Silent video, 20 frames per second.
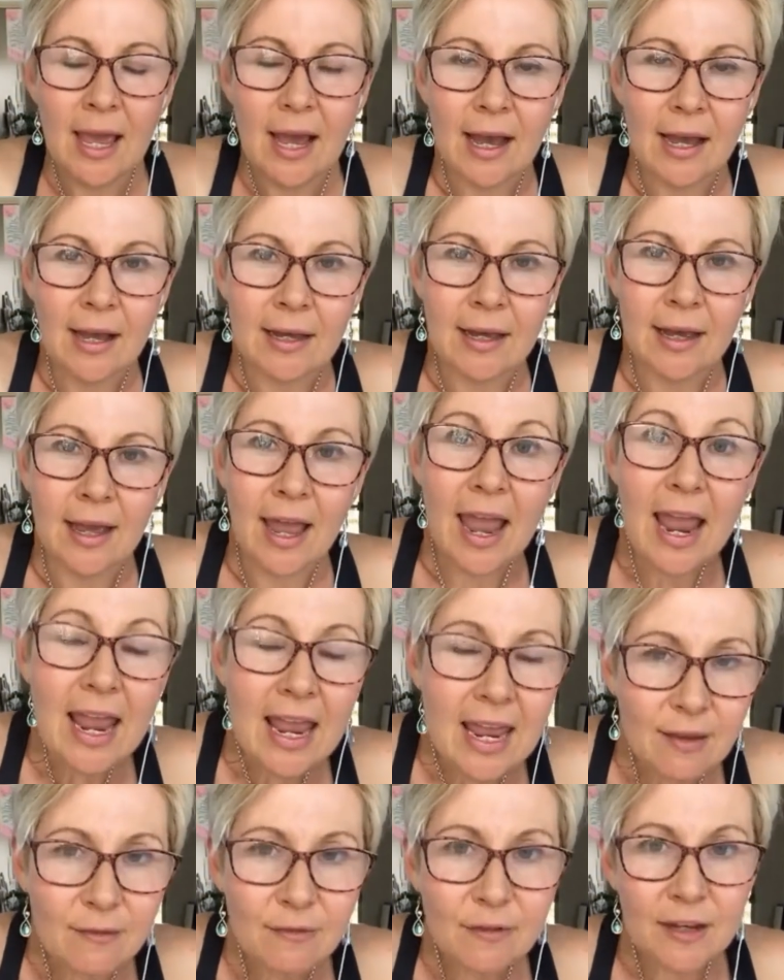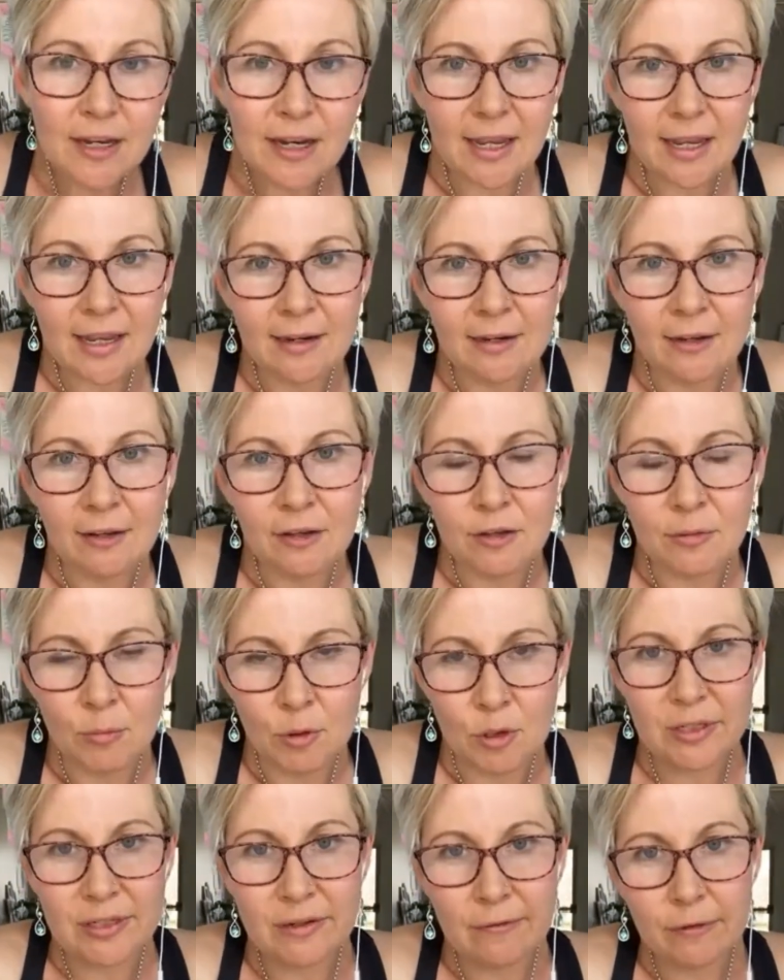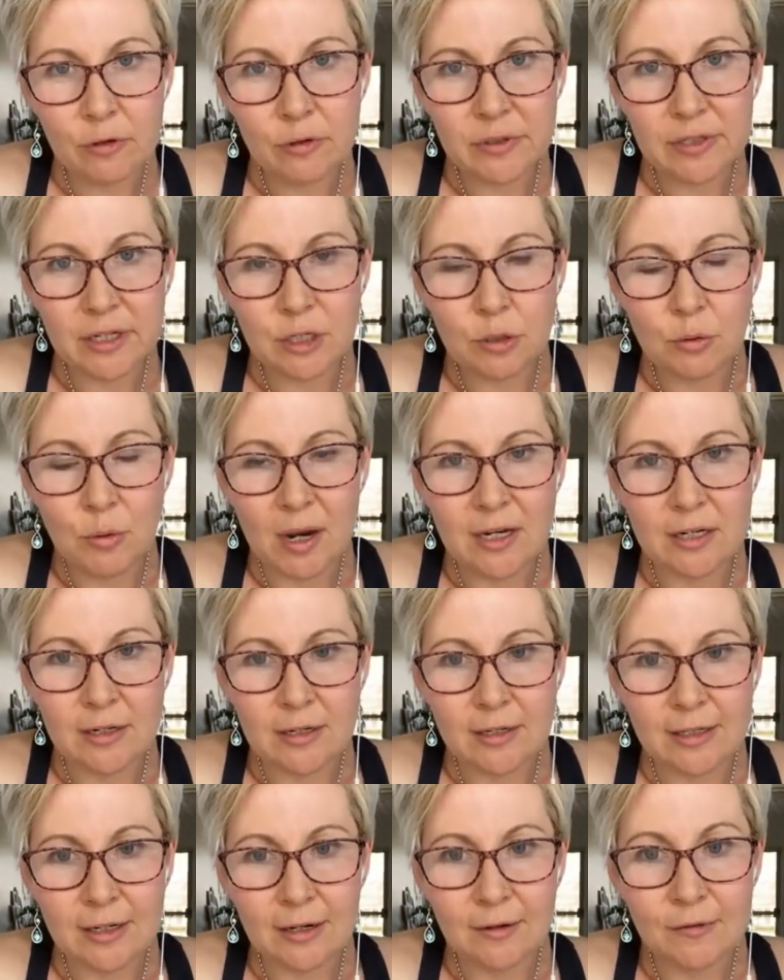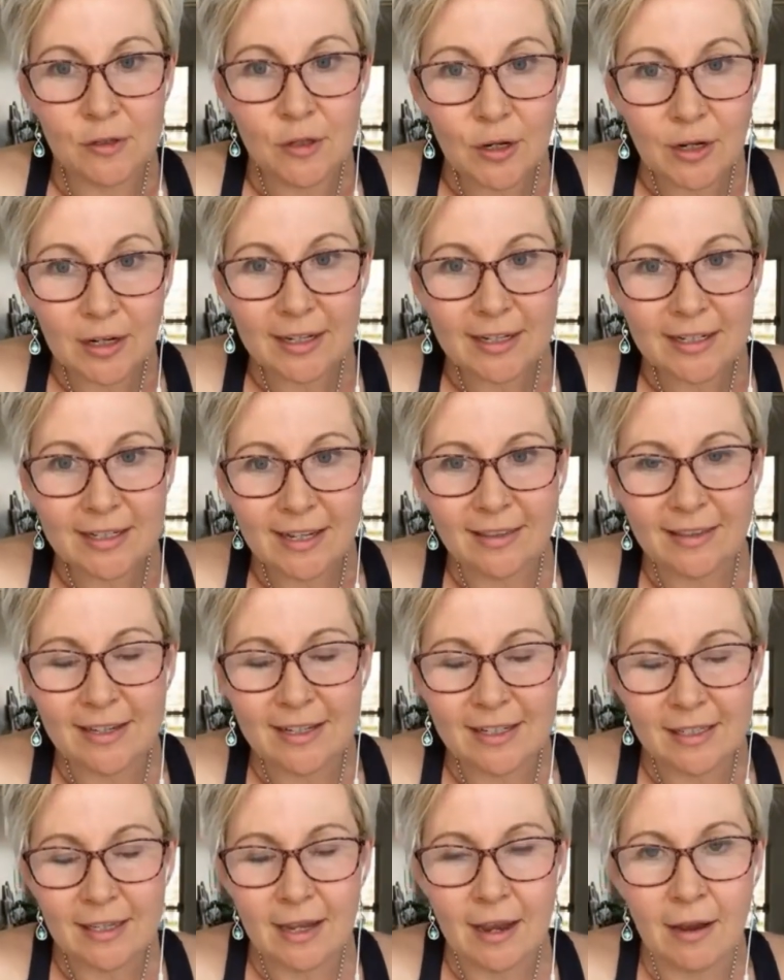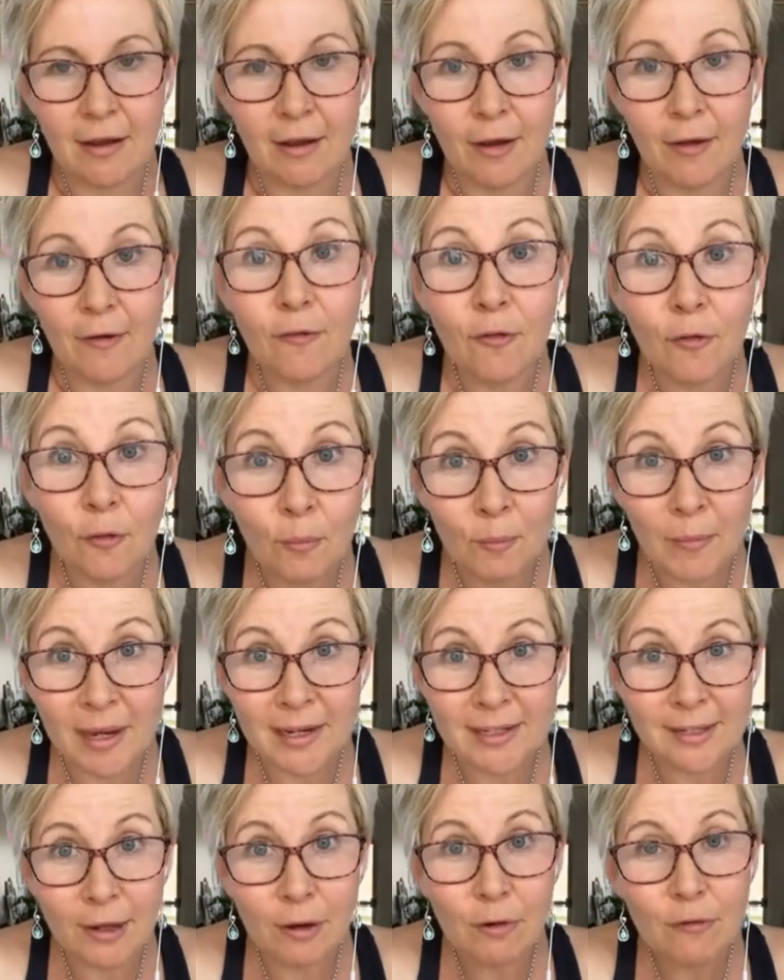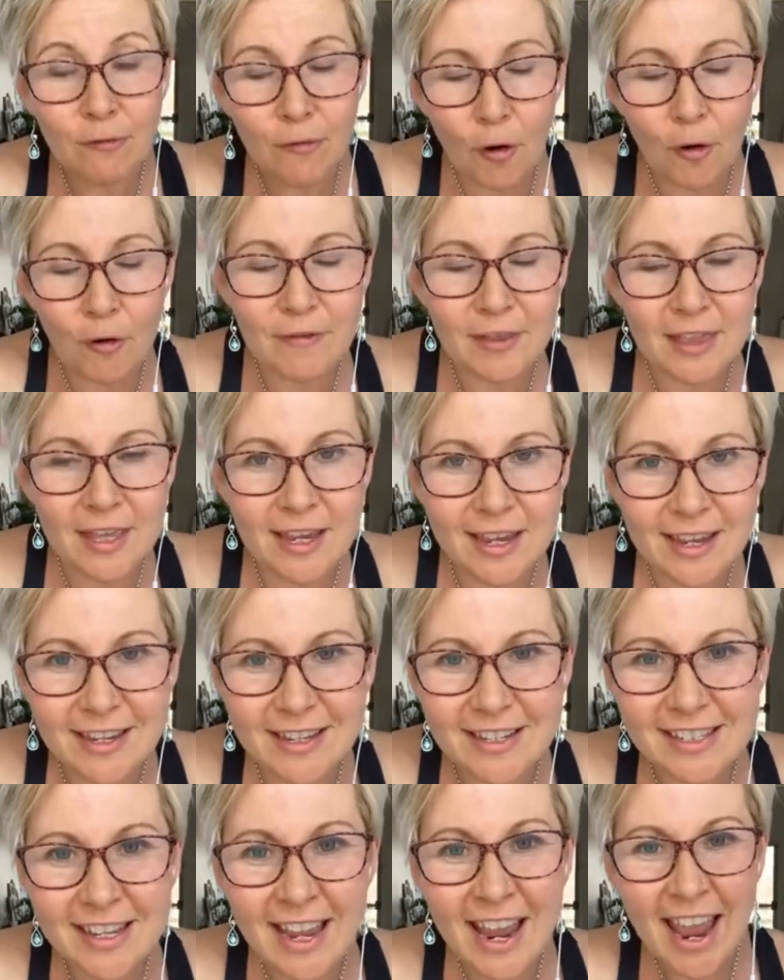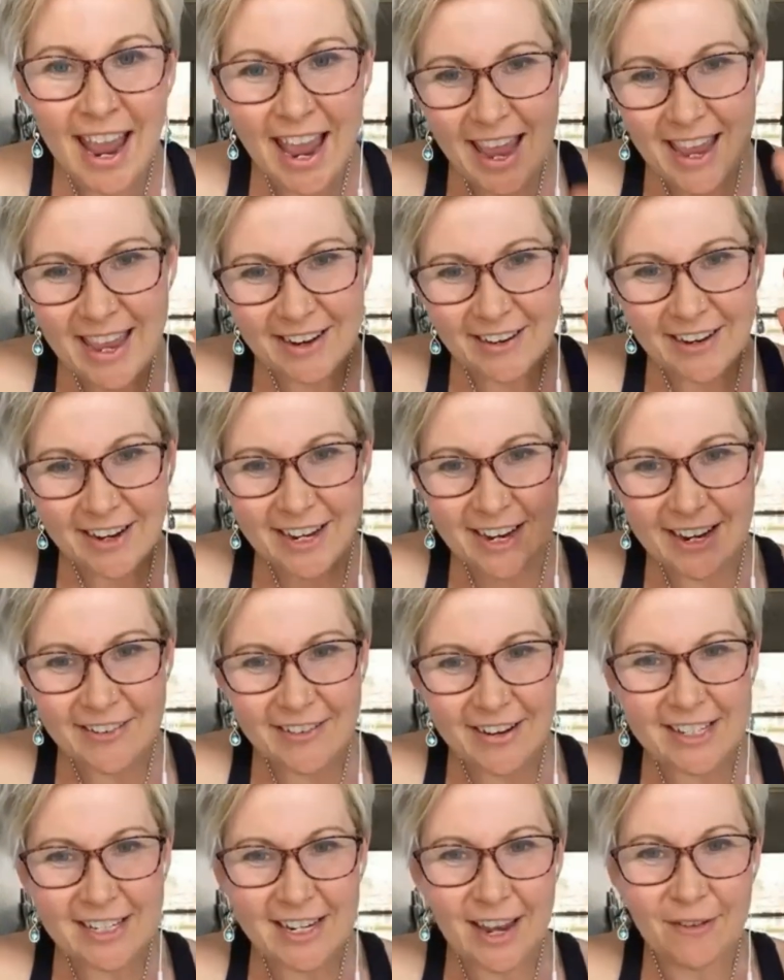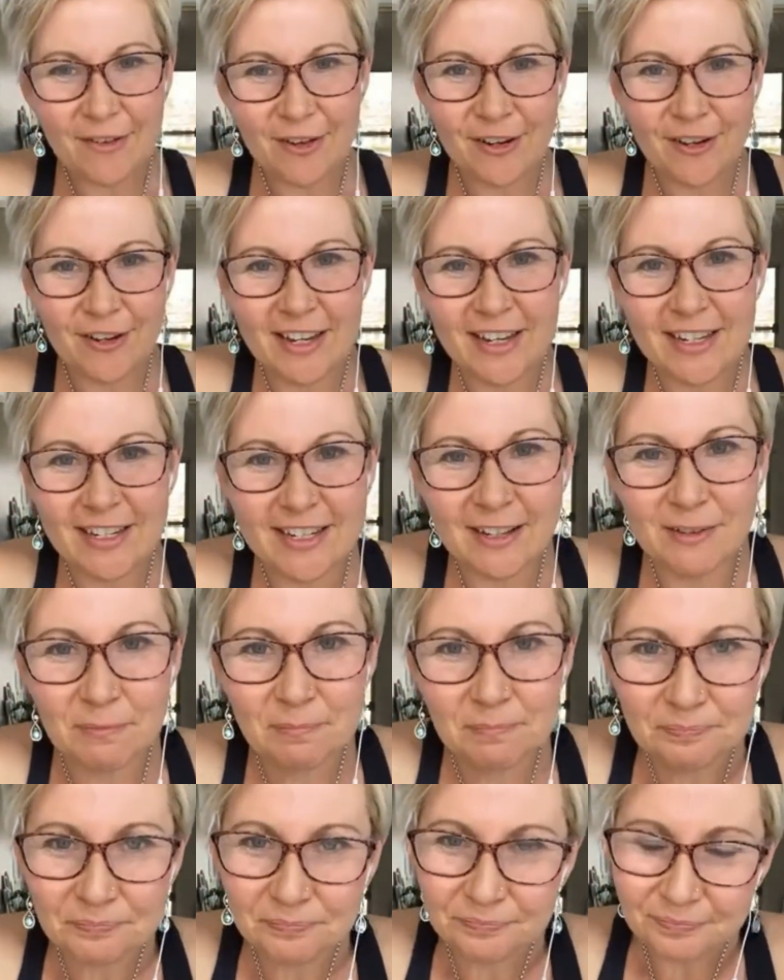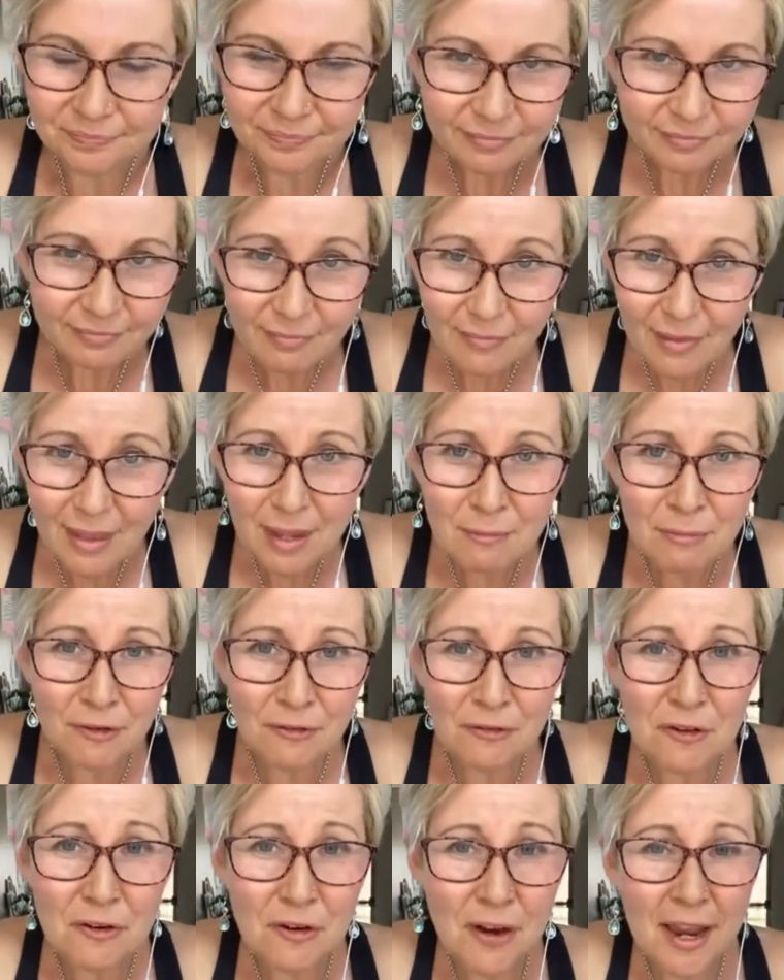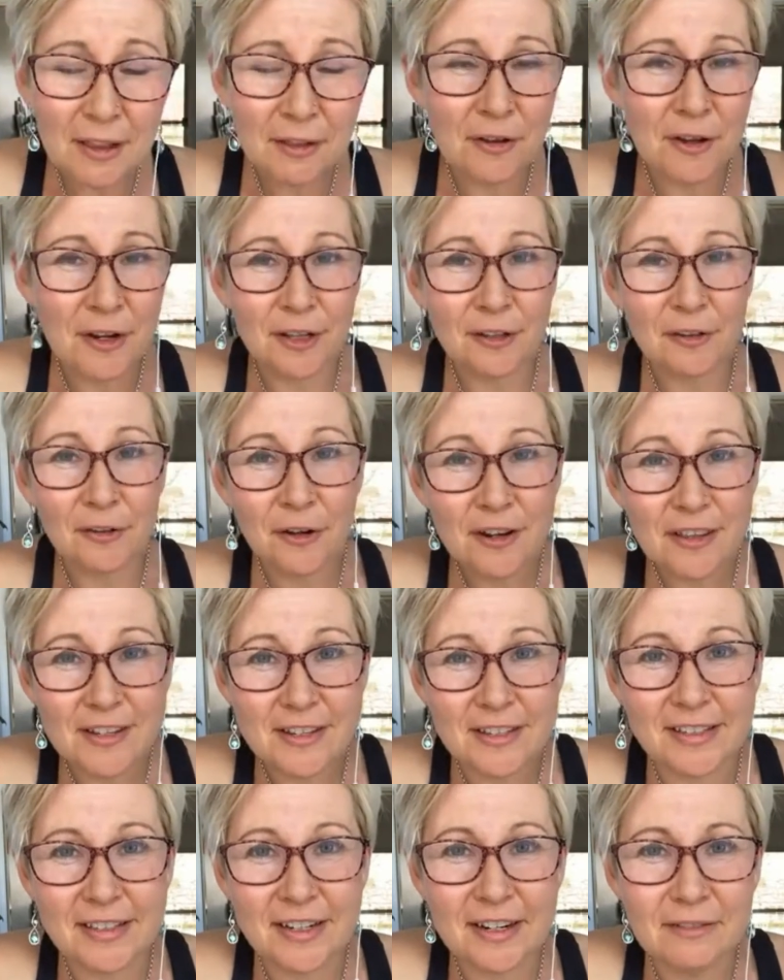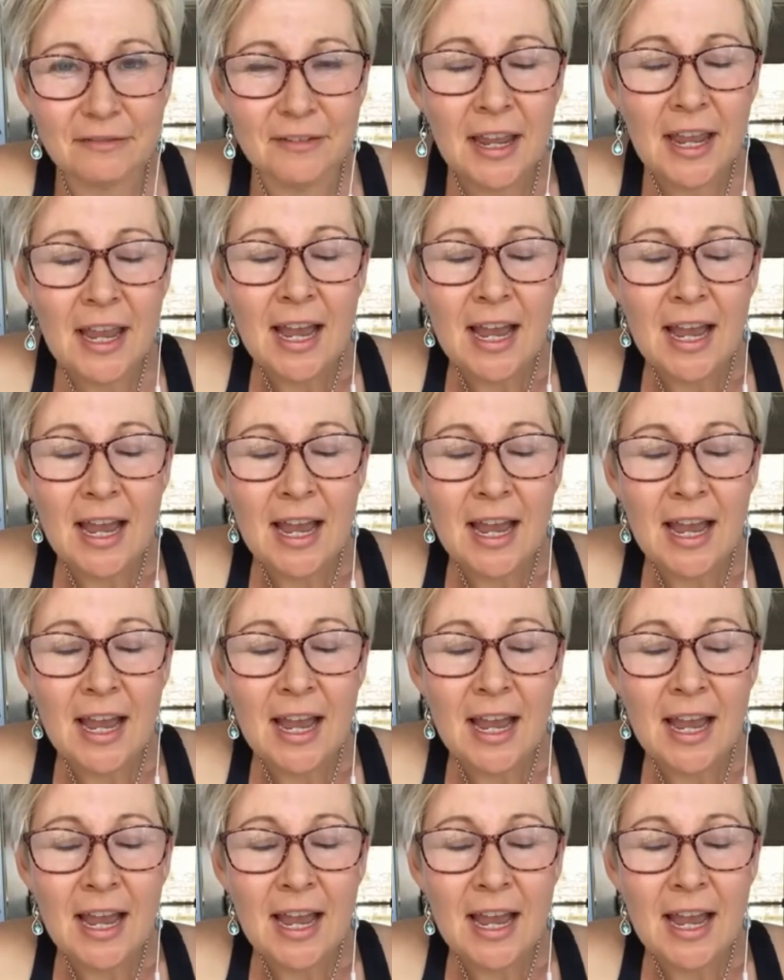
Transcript: Uh, even in the most difficult situations, and I've certainly done this uh, myself over the years. Hey, Erica, great to have you on here, doll before I learned a lot of this stuff.